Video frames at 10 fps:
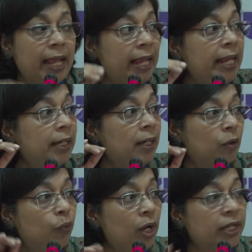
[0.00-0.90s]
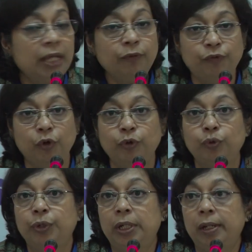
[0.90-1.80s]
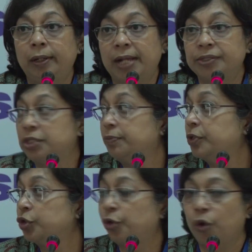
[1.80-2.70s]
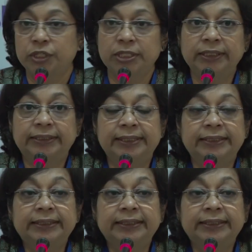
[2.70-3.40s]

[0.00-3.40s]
in working for rural customers or audiences